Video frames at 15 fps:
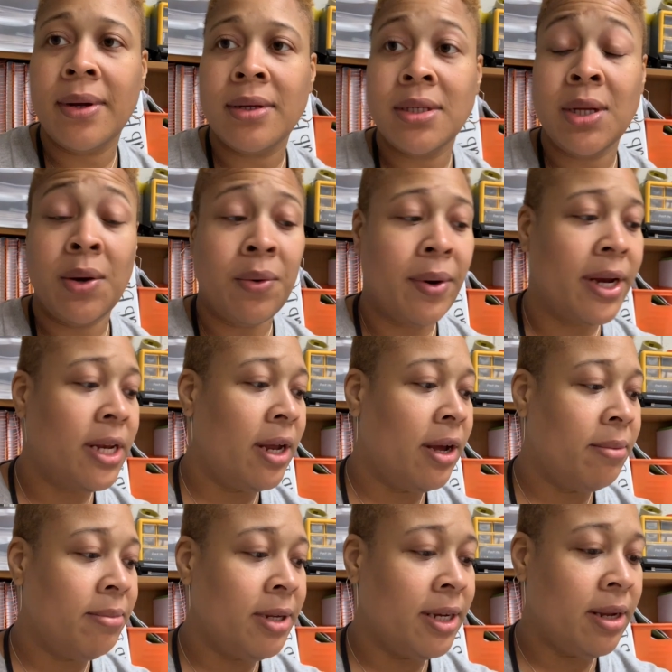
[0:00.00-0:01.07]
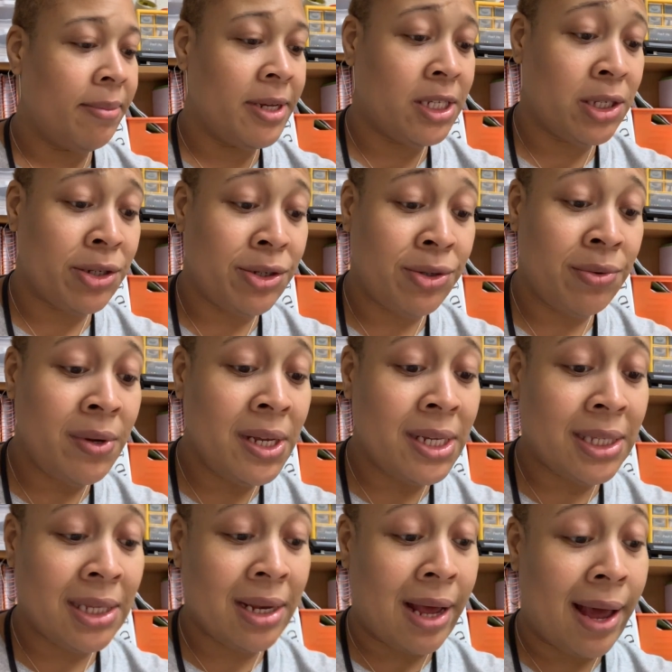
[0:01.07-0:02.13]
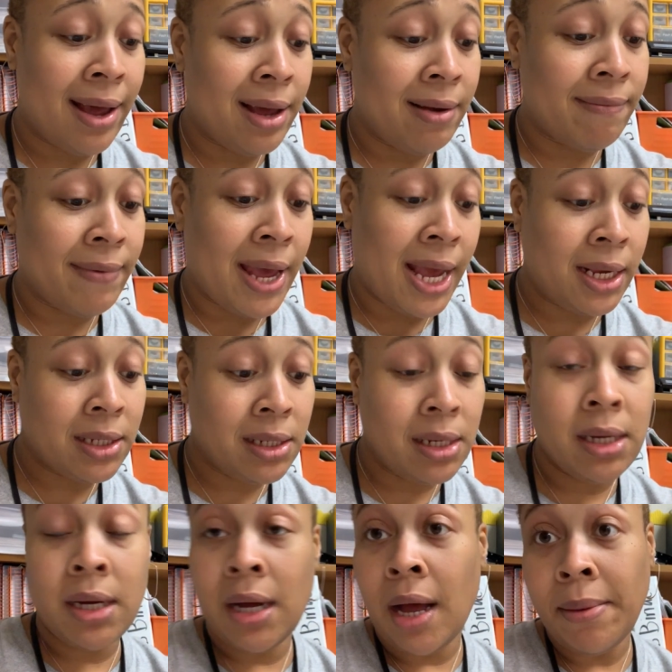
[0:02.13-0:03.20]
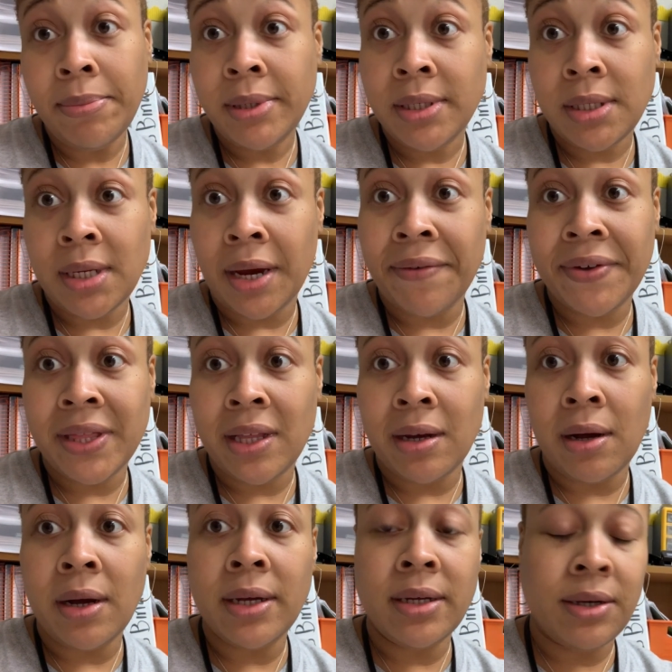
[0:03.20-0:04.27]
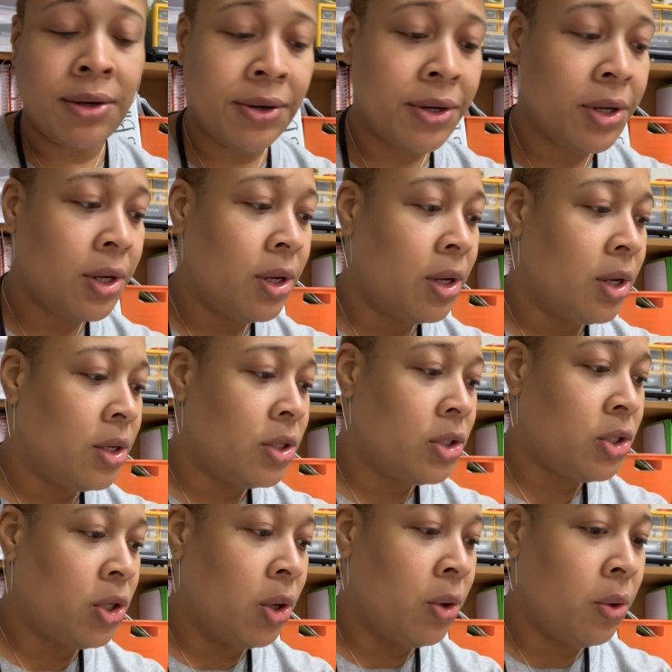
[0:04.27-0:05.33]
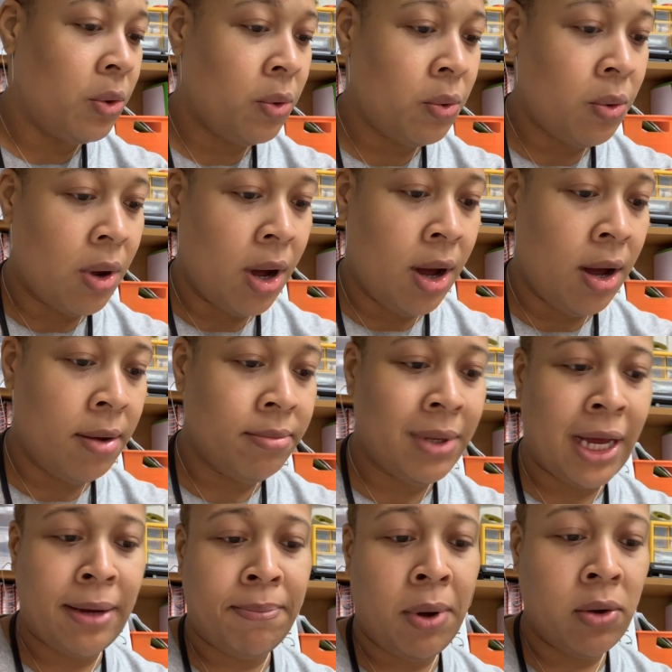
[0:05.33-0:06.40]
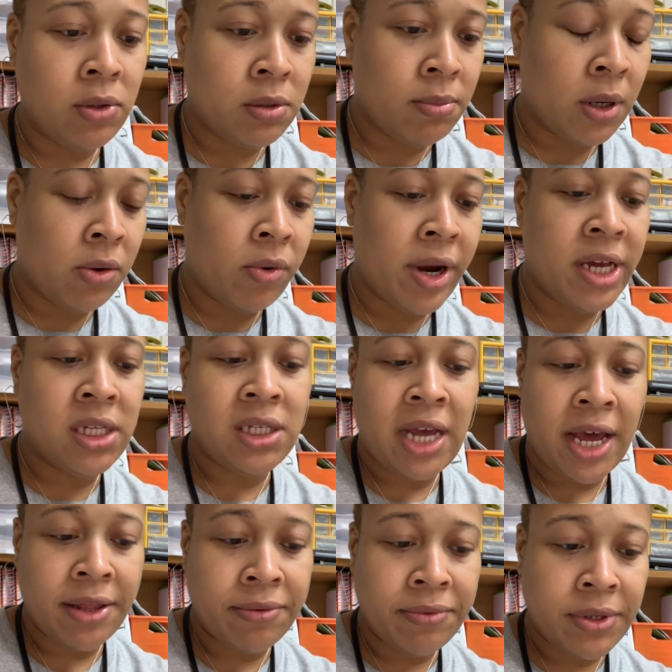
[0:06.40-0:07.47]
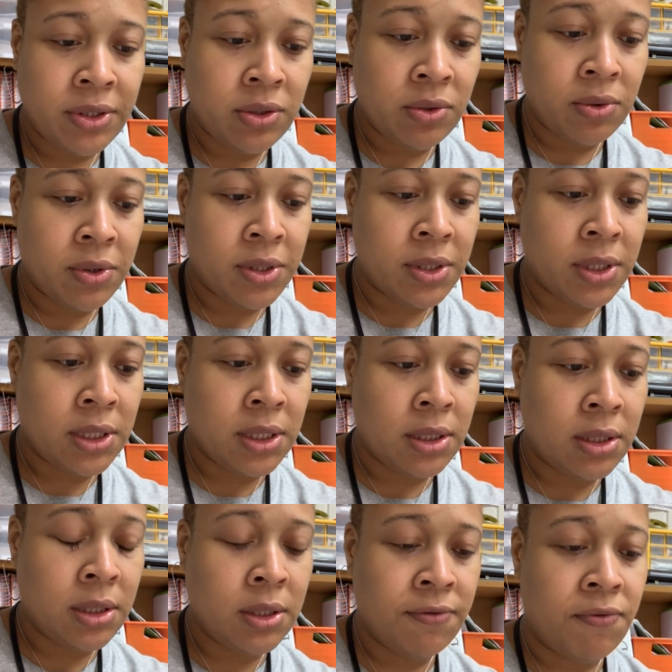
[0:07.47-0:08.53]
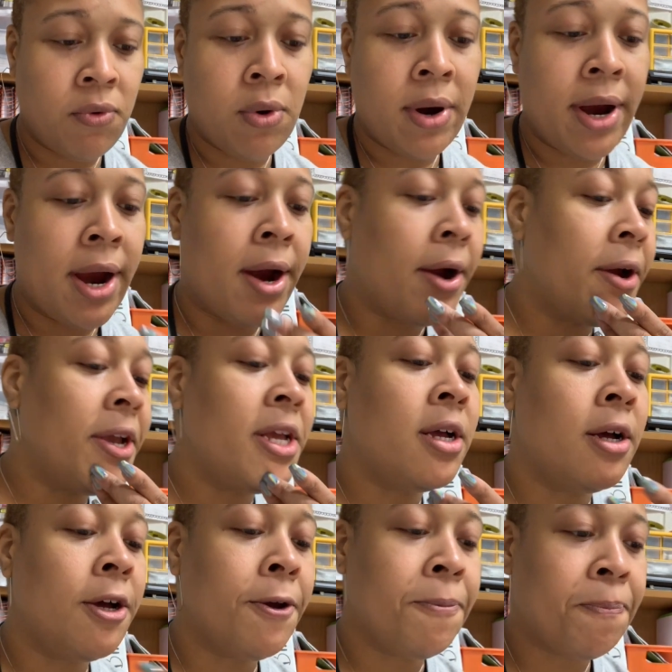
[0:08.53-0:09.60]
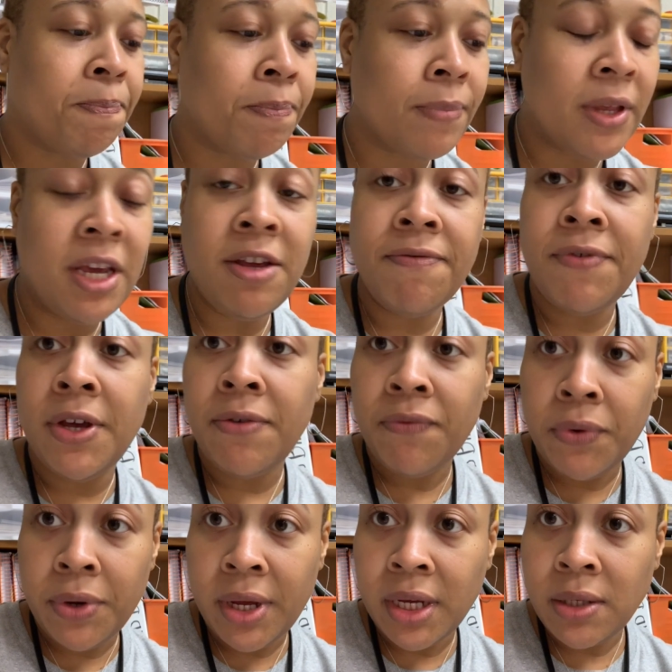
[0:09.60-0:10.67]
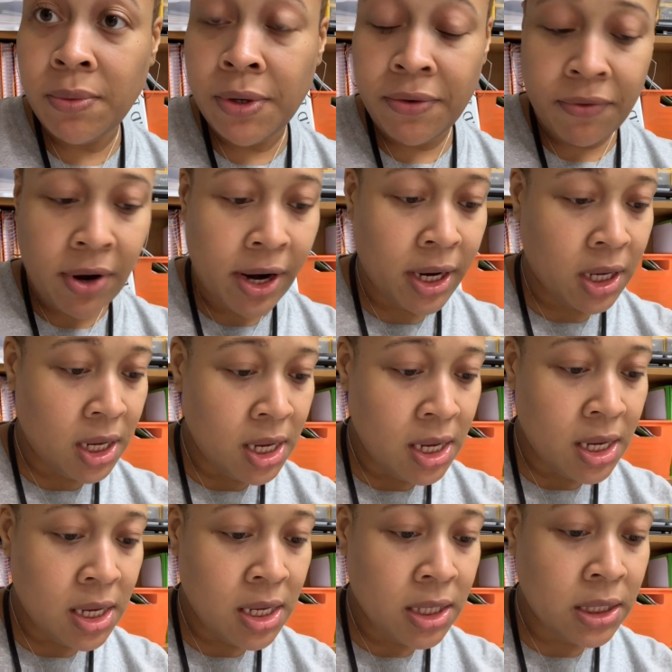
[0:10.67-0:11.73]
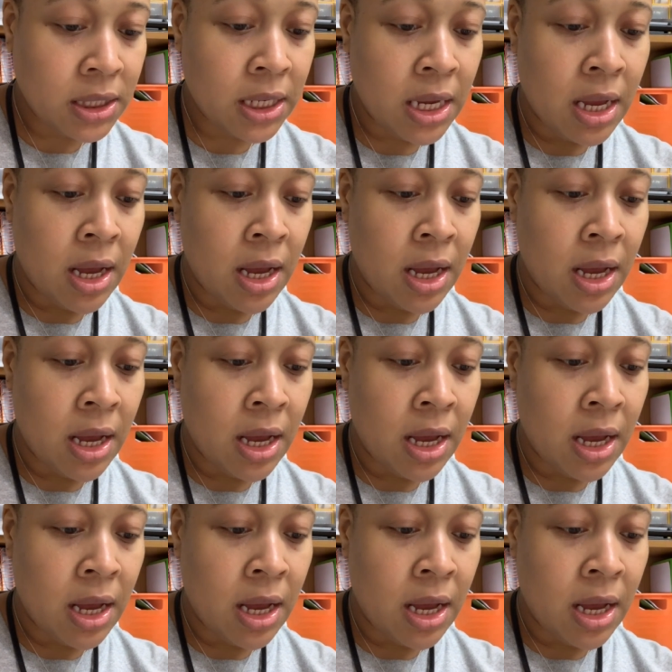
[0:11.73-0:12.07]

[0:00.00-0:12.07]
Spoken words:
So right now I'm looking at my to-do list and I have actually accomplished everything on here. So like post my grades, gather resources for our event for next week for our kids,